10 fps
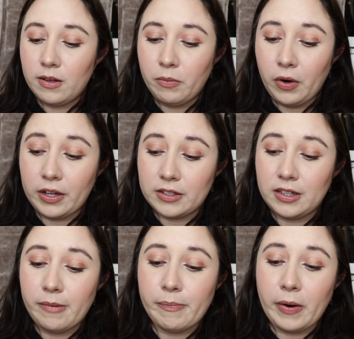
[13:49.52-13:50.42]
products
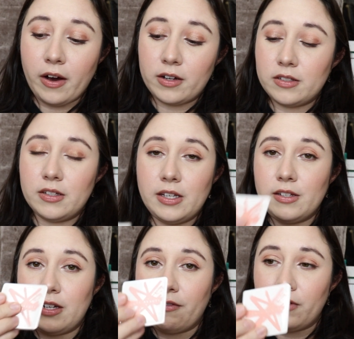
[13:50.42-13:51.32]
in the box
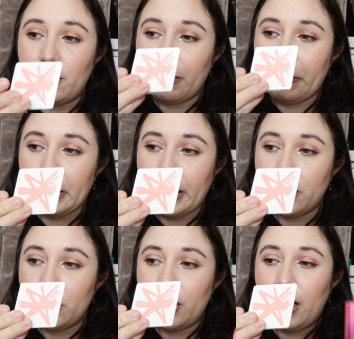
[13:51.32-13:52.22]
is definitely the
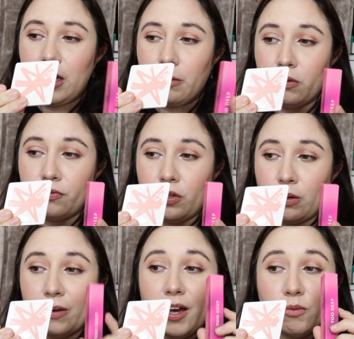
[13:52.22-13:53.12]
blush and the
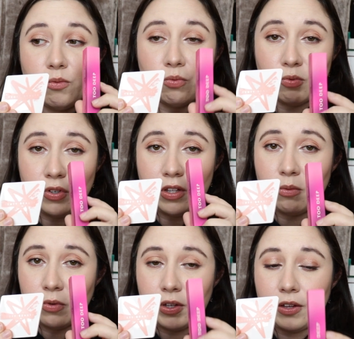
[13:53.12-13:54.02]
perfume. I really,
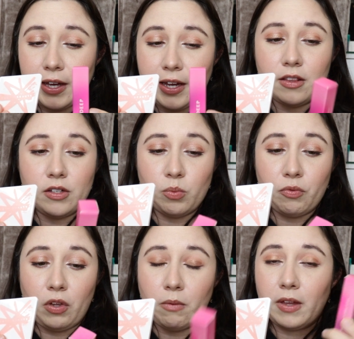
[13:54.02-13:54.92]
really like this
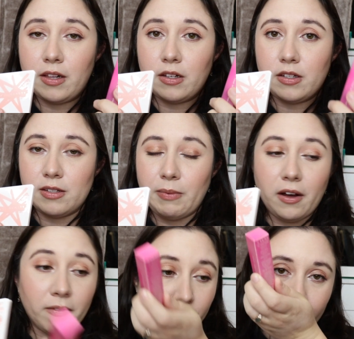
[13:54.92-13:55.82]
perfume, like the
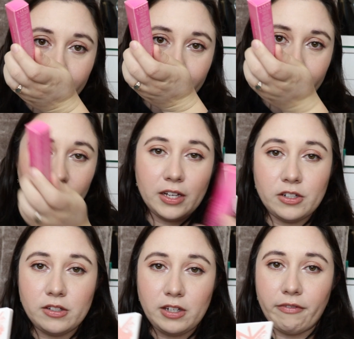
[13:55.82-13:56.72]
smell. It's
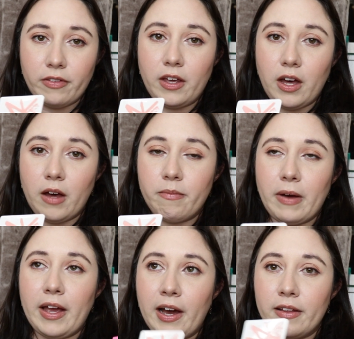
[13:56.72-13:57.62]
just definitely up
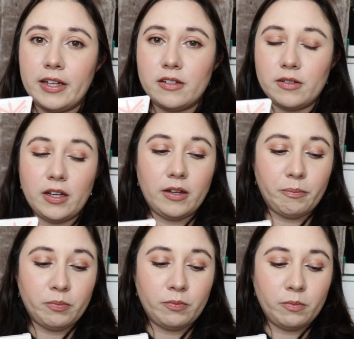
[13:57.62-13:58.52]
my alley. It's
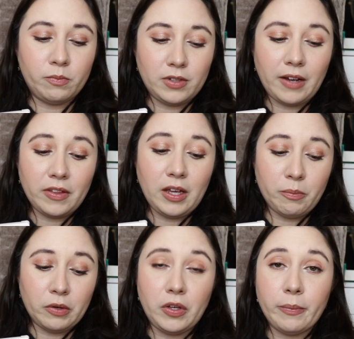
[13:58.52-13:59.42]
definitely a
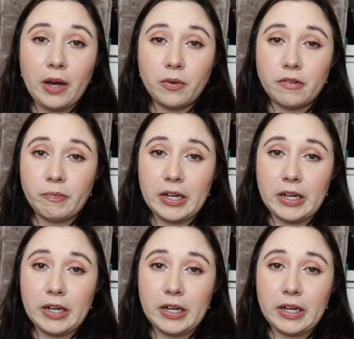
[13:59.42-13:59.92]
perfume I would have